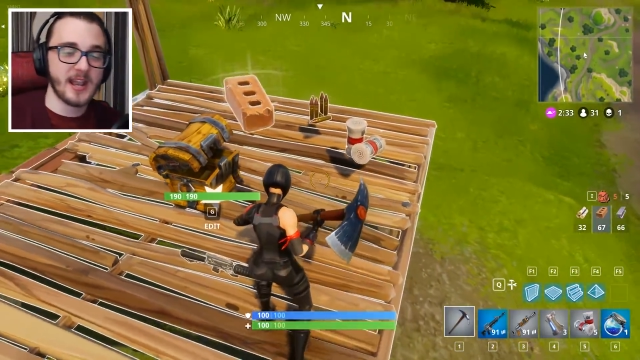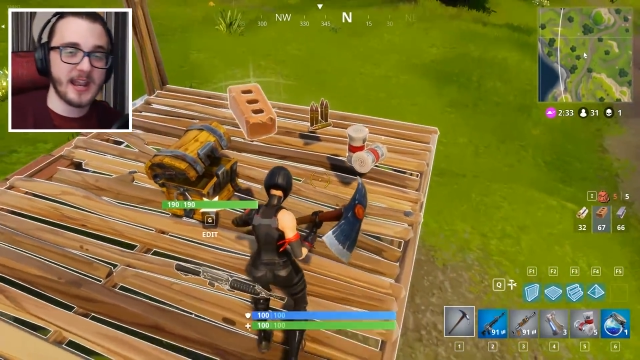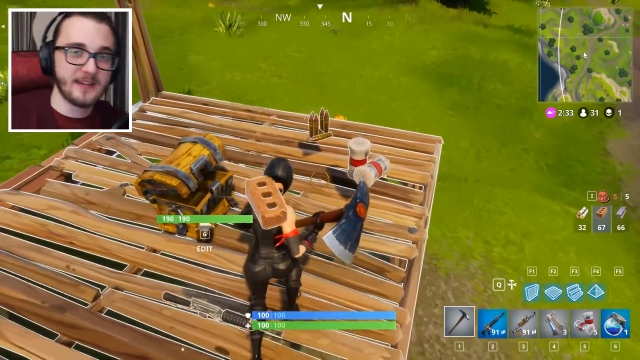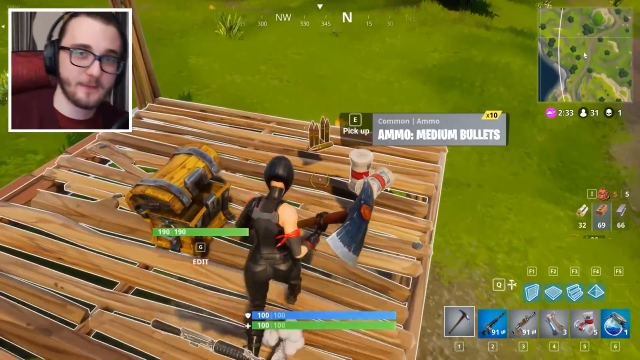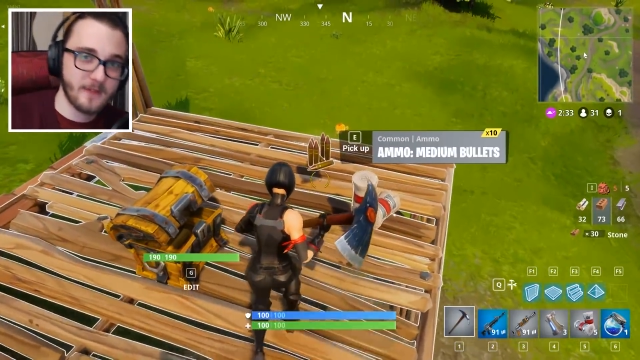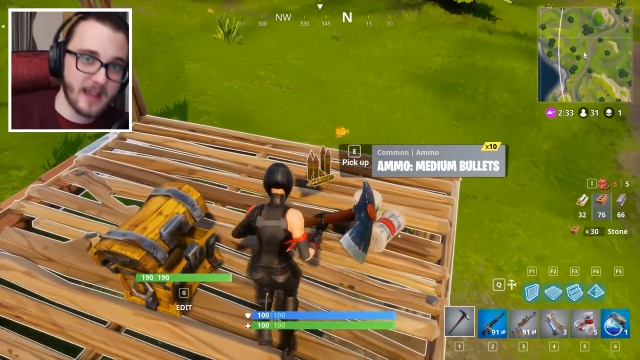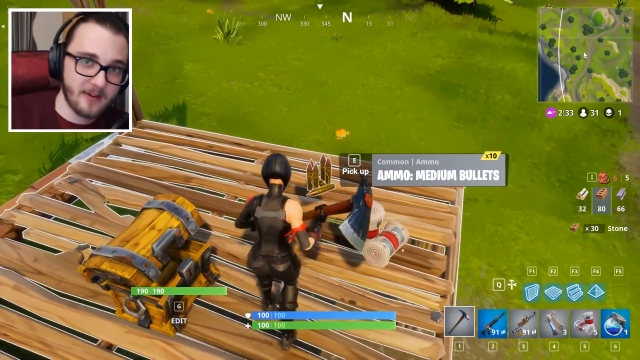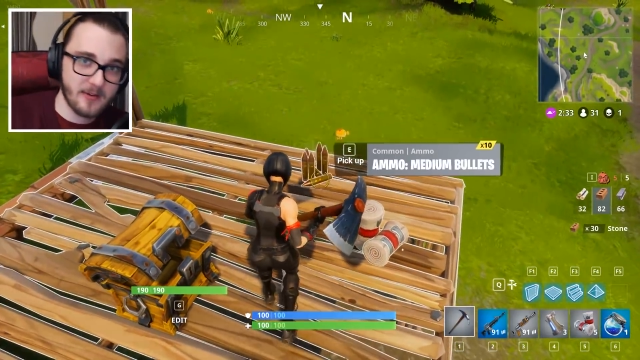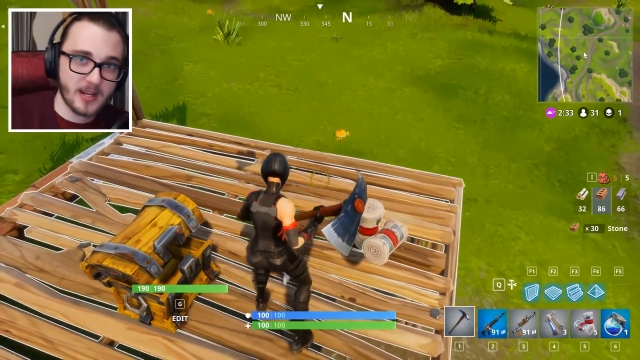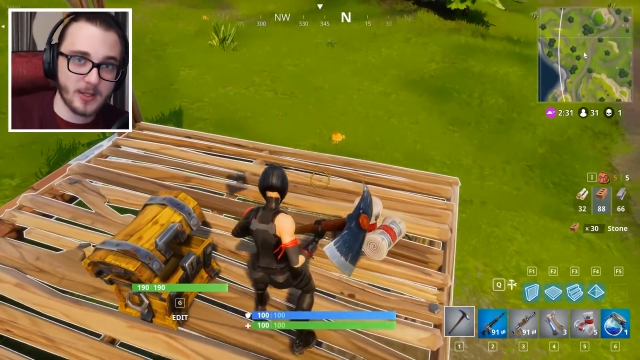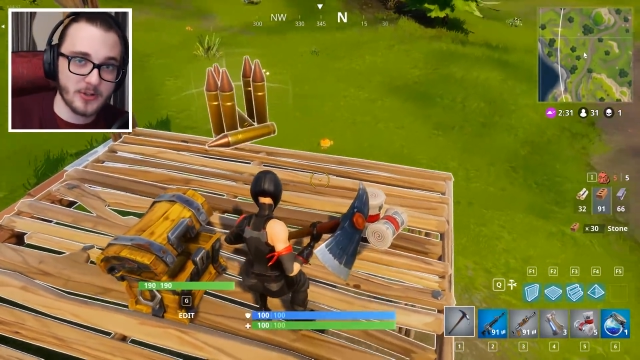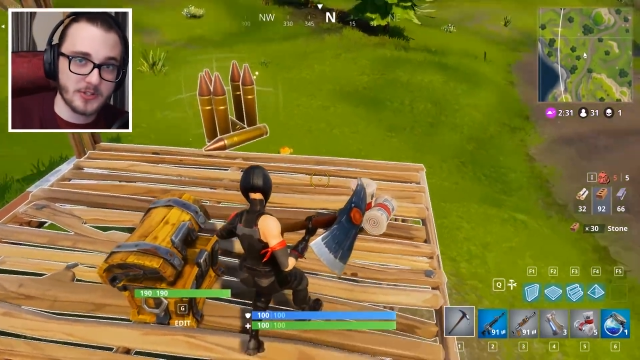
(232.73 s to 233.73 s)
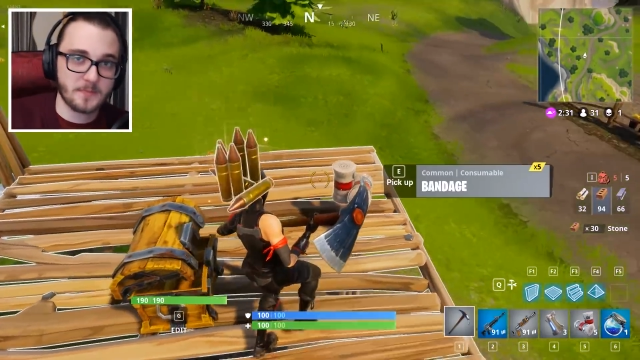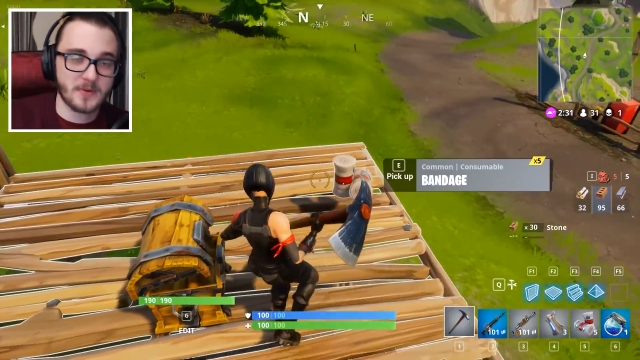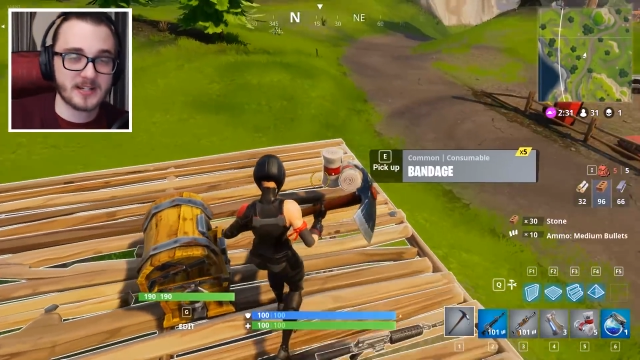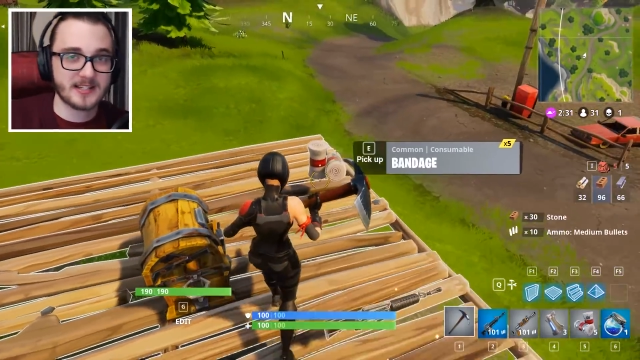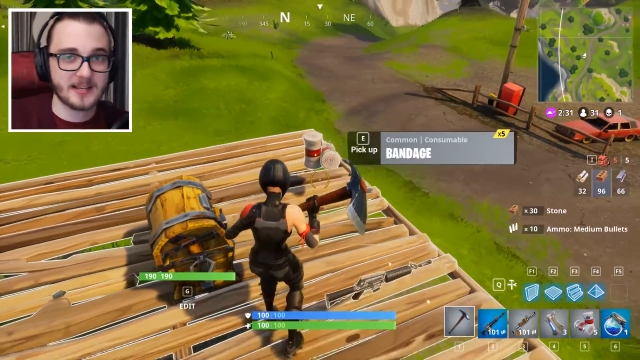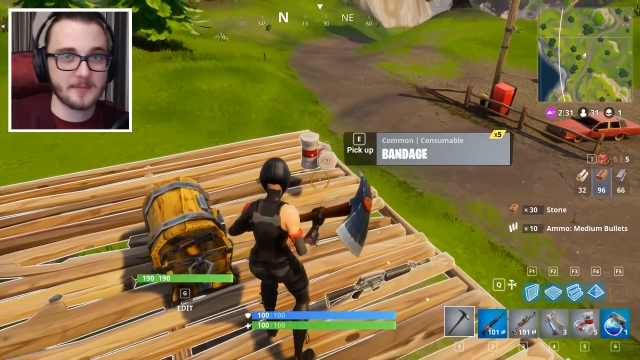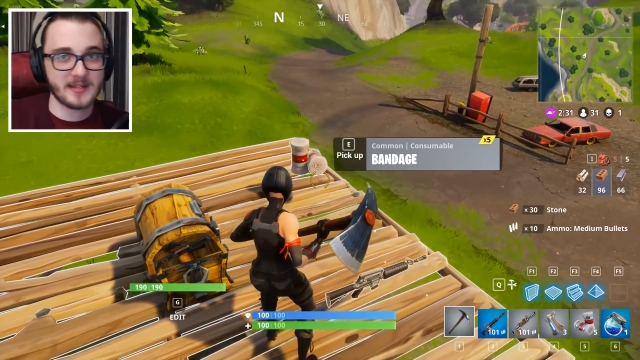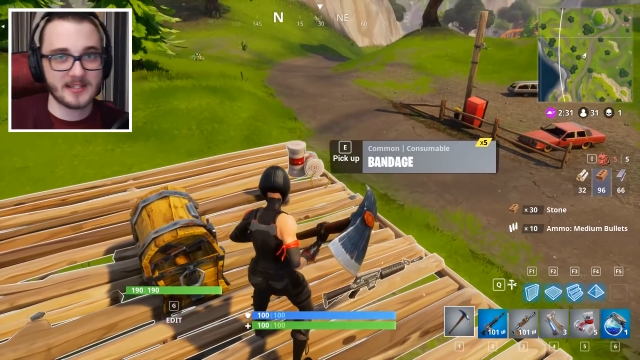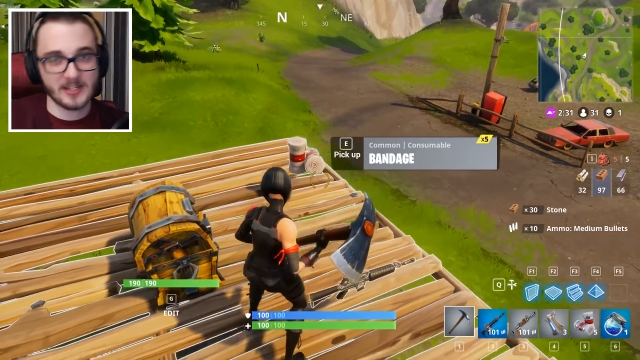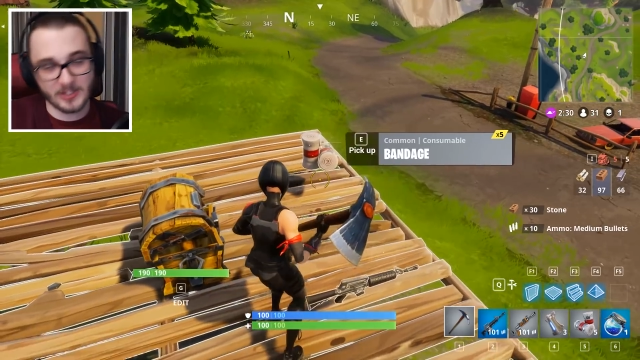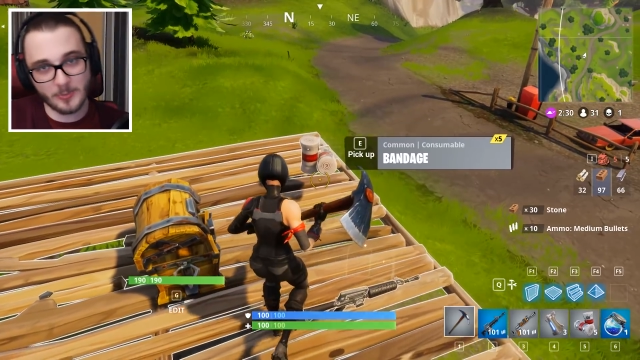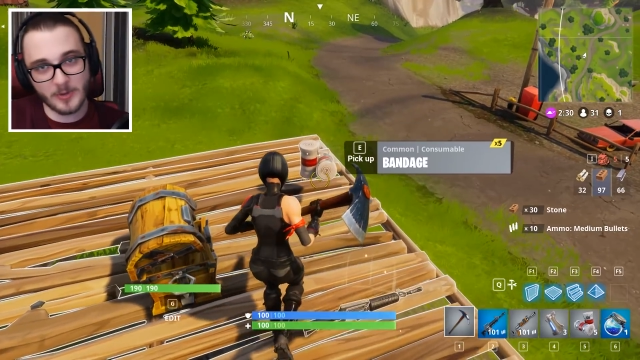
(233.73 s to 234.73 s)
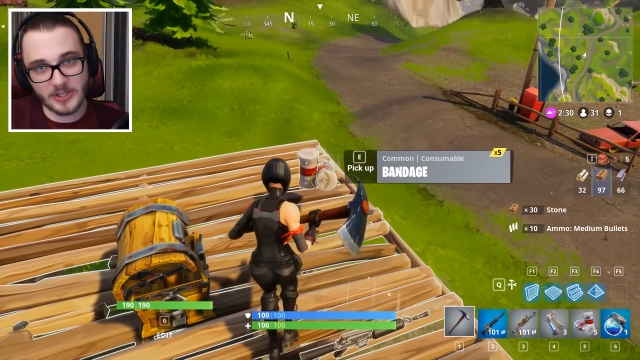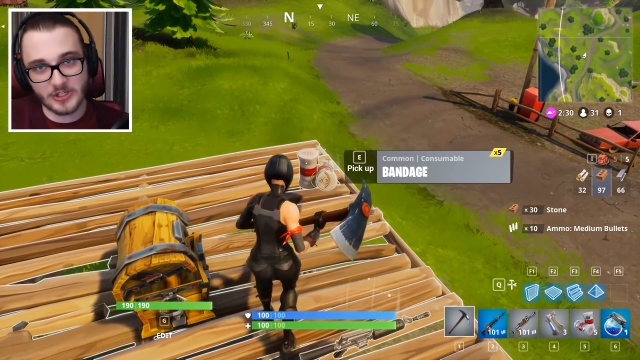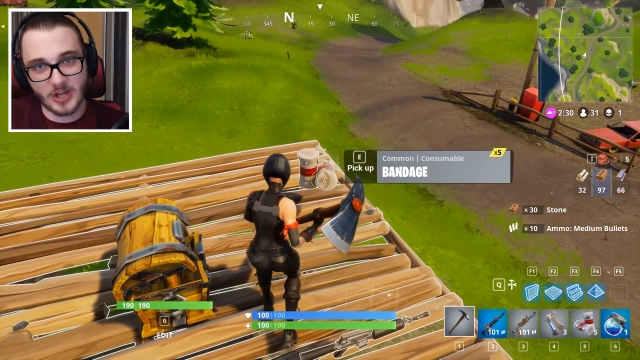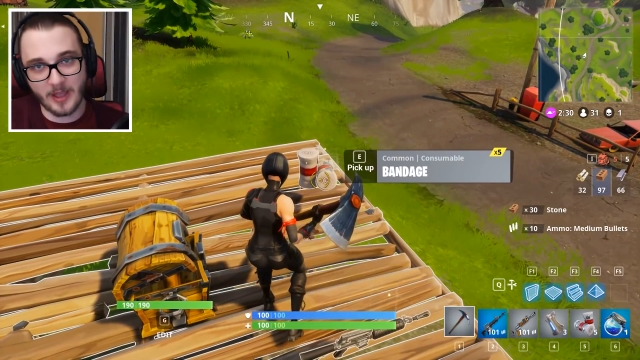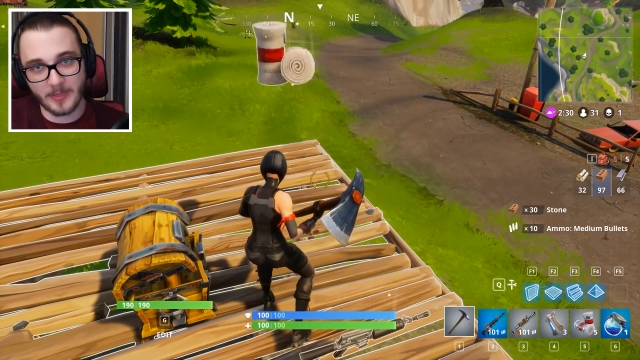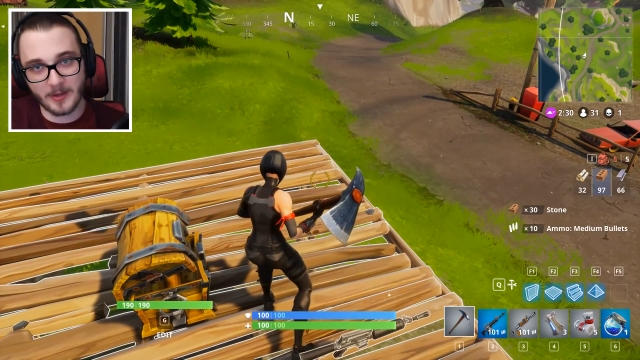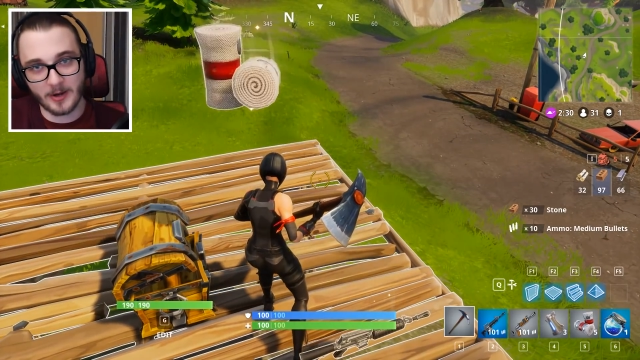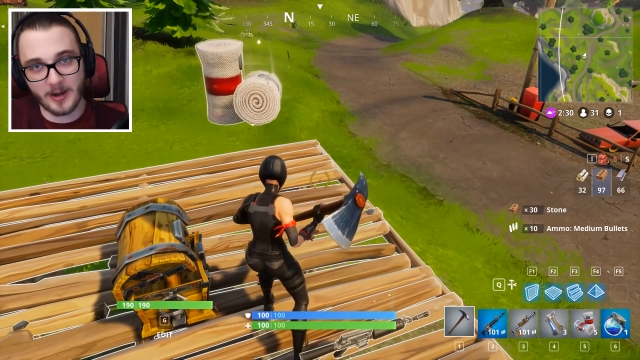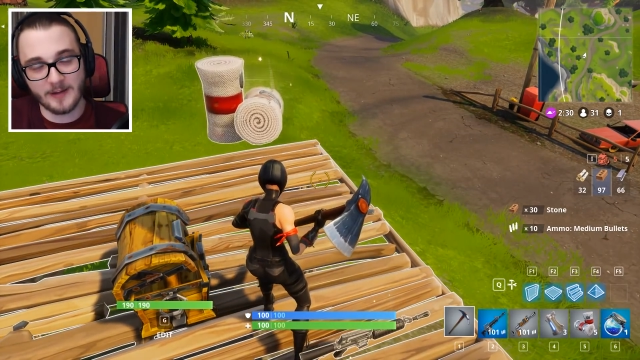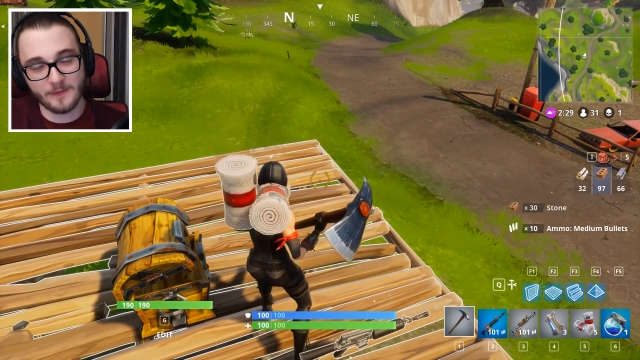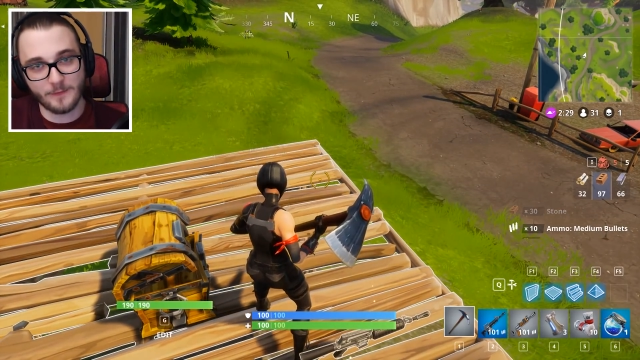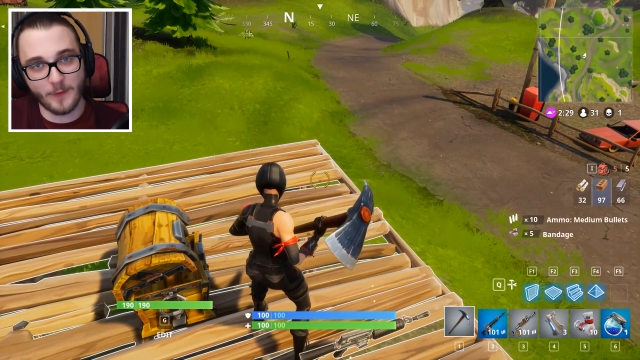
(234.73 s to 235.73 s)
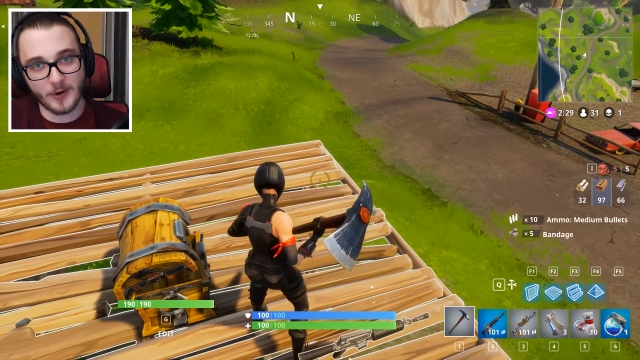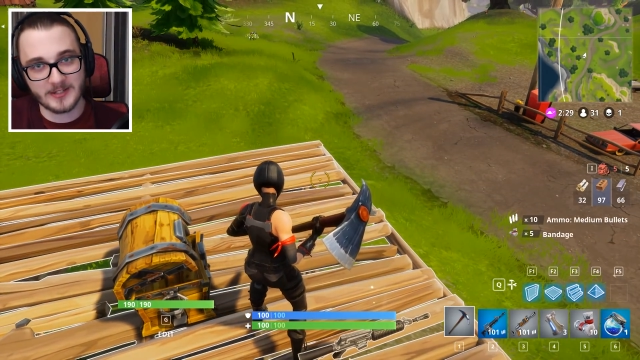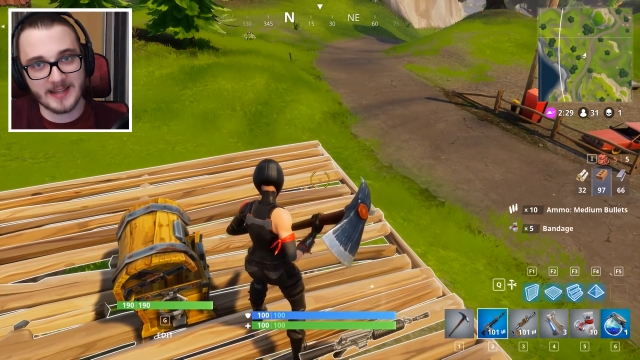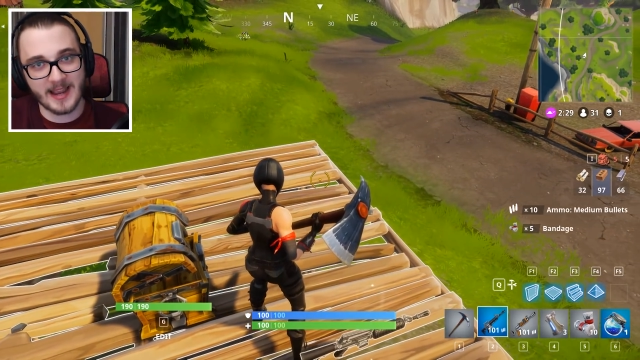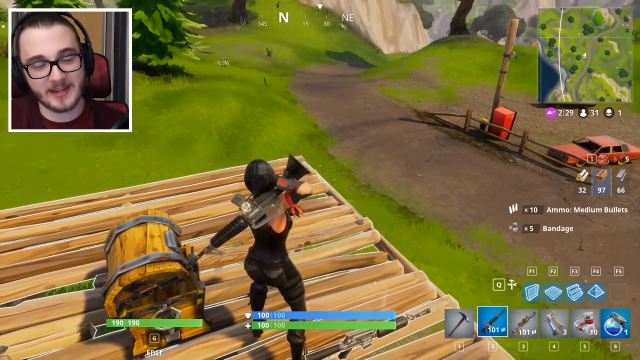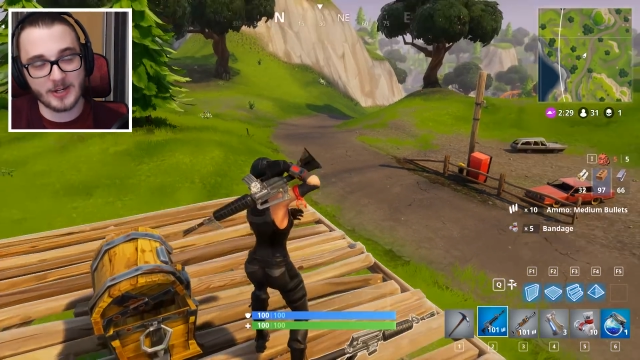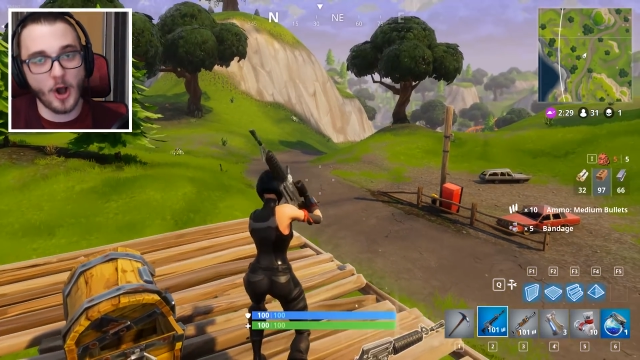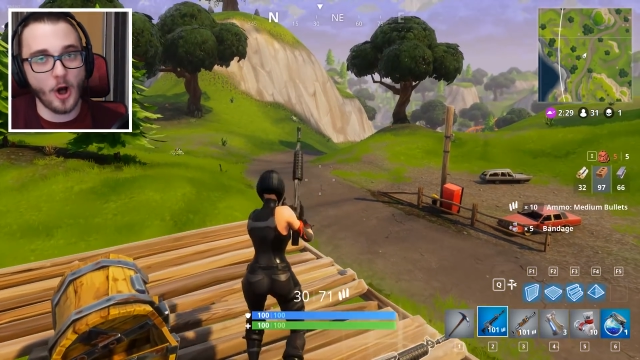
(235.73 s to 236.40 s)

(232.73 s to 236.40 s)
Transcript: in very close proximity to each other in Fortnite,